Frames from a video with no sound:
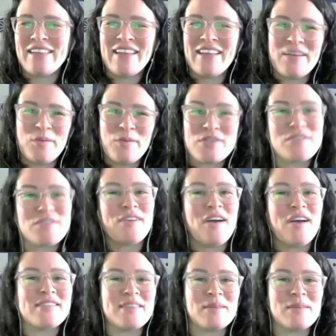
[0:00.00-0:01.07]
which is
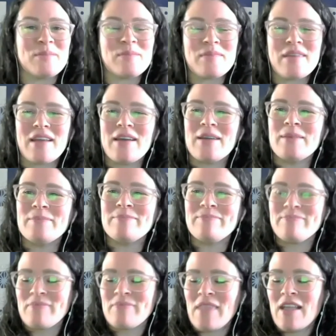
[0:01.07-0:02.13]
awesome.
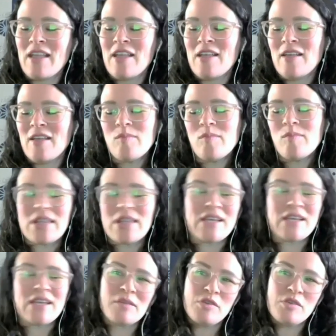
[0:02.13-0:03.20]
But that's
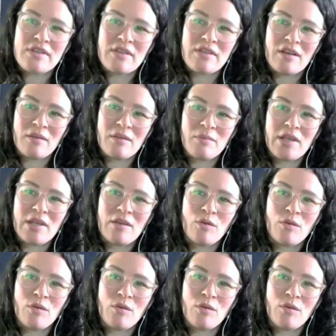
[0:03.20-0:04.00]
not music therapy.